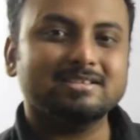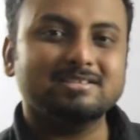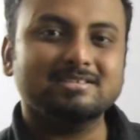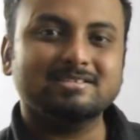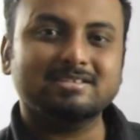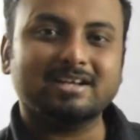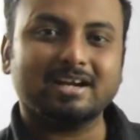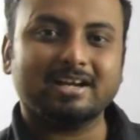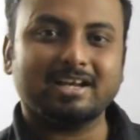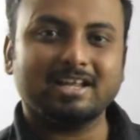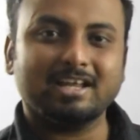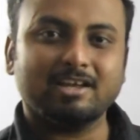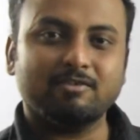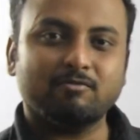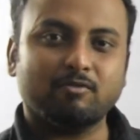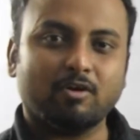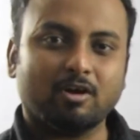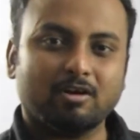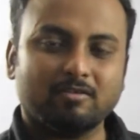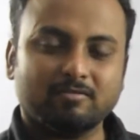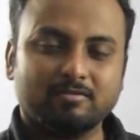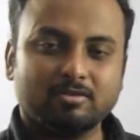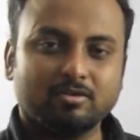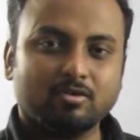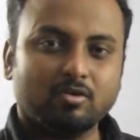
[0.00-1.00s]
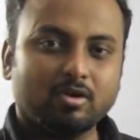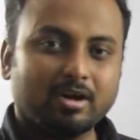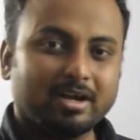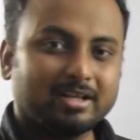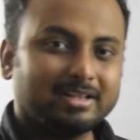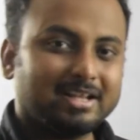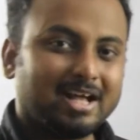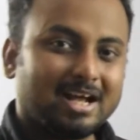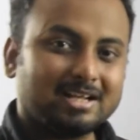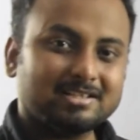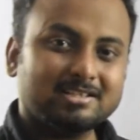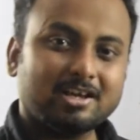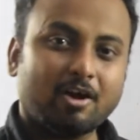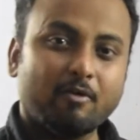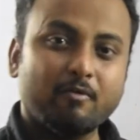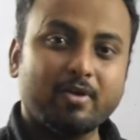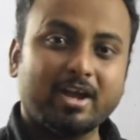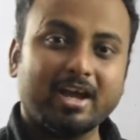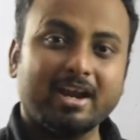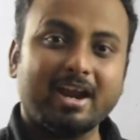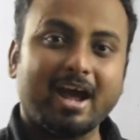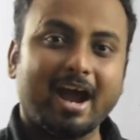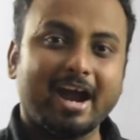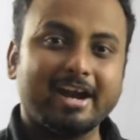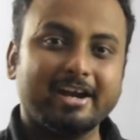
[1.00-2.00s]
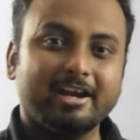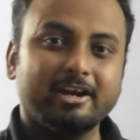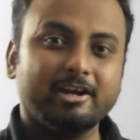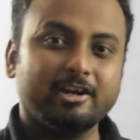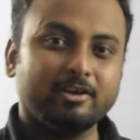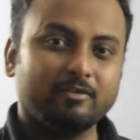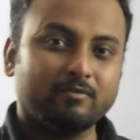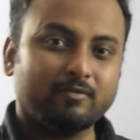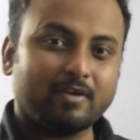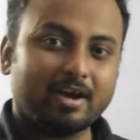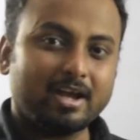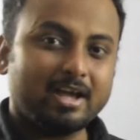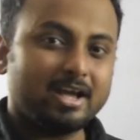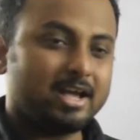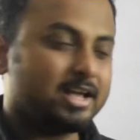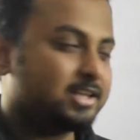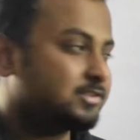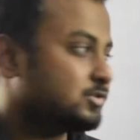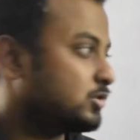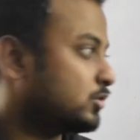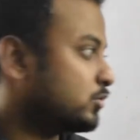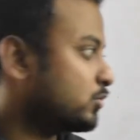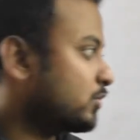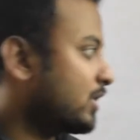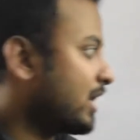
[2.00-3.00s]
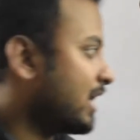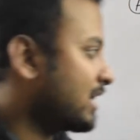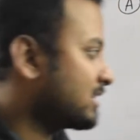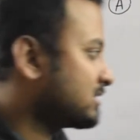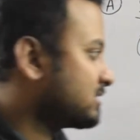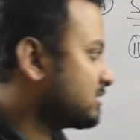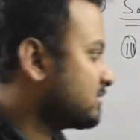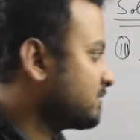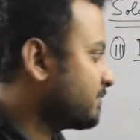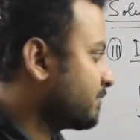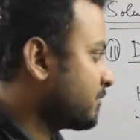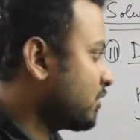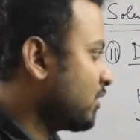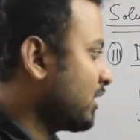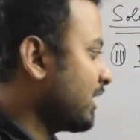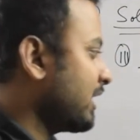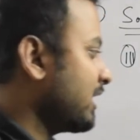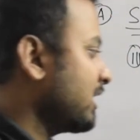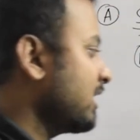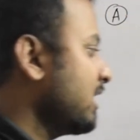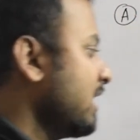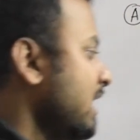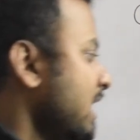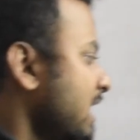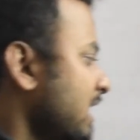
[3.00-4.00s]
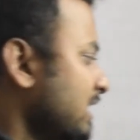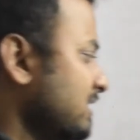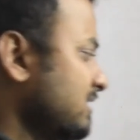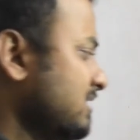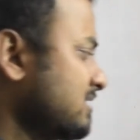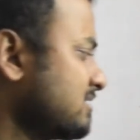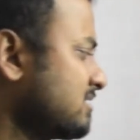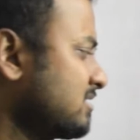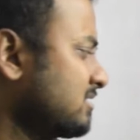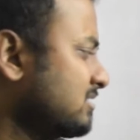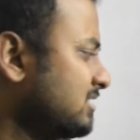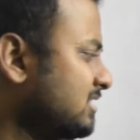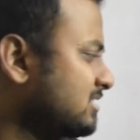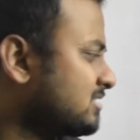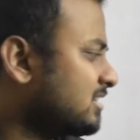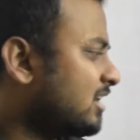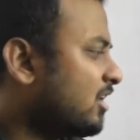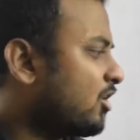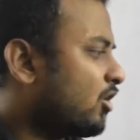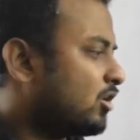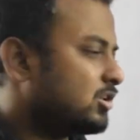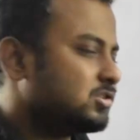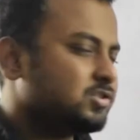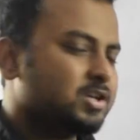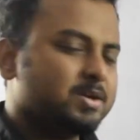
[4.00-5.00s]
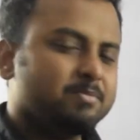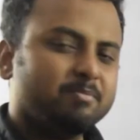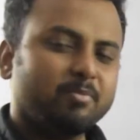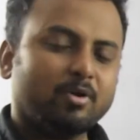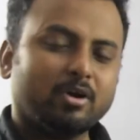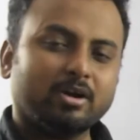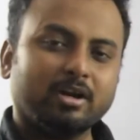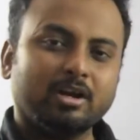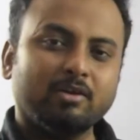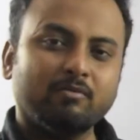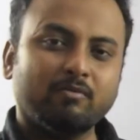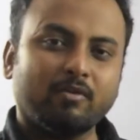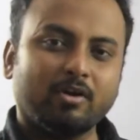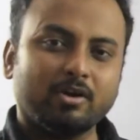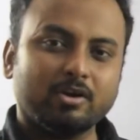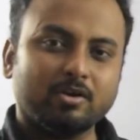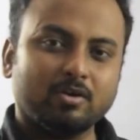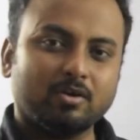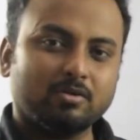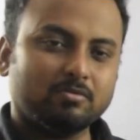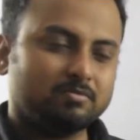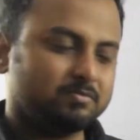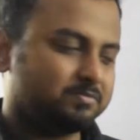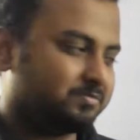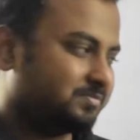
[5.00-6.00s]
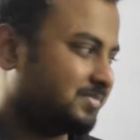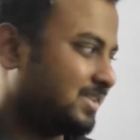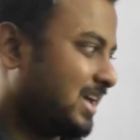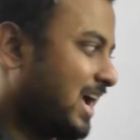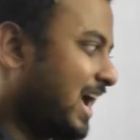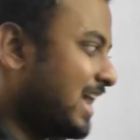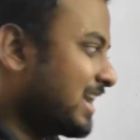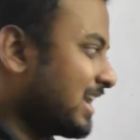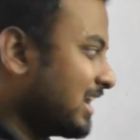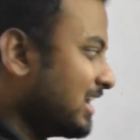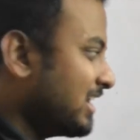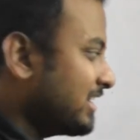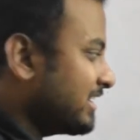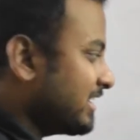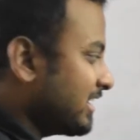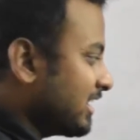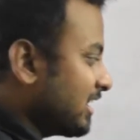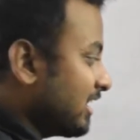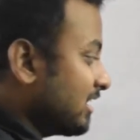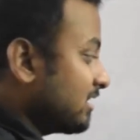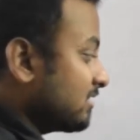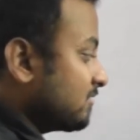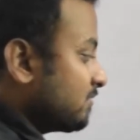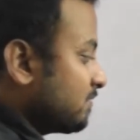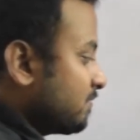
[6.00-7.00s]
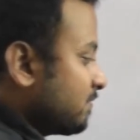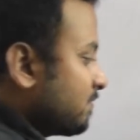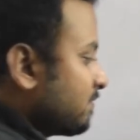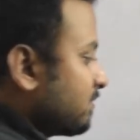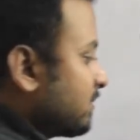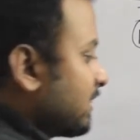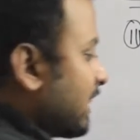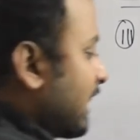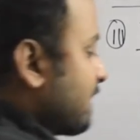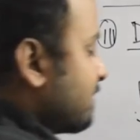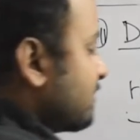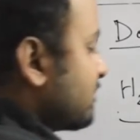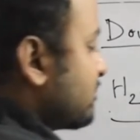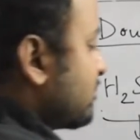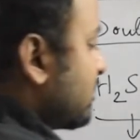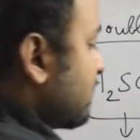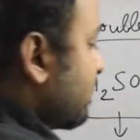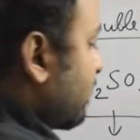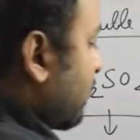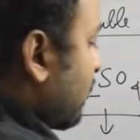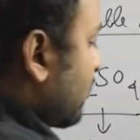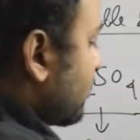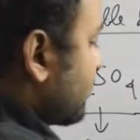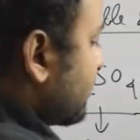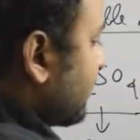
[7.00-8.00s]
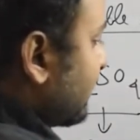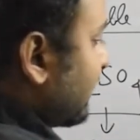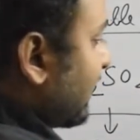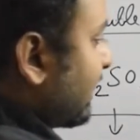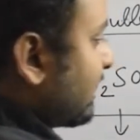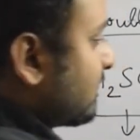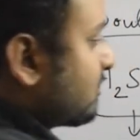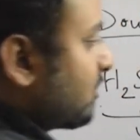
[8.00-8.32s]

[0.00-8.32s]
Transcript: is getting evolved. Okay, that's how we can identify SO2 gas. Okay, these are also important for your analytical chemistry portion, that is